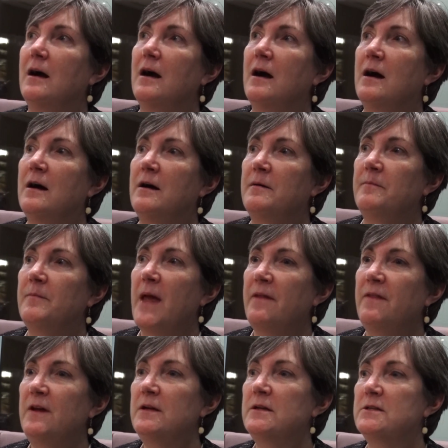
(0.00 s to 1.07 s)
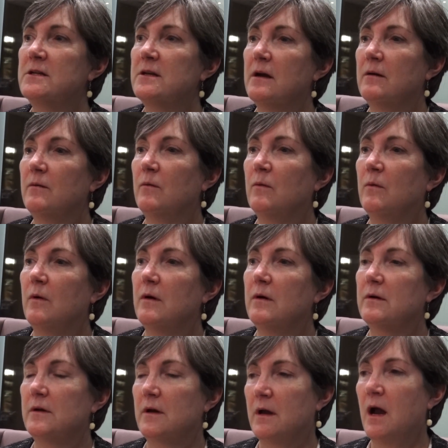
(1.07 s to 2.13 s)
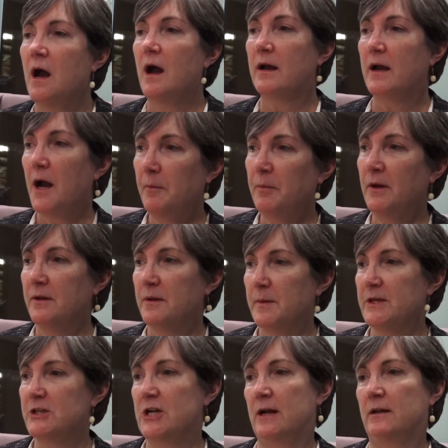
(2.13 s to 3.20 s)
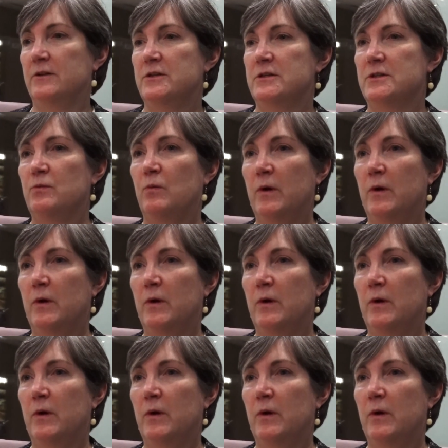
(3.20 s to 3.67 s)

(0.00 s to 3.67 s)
I think a couple of the big challenges.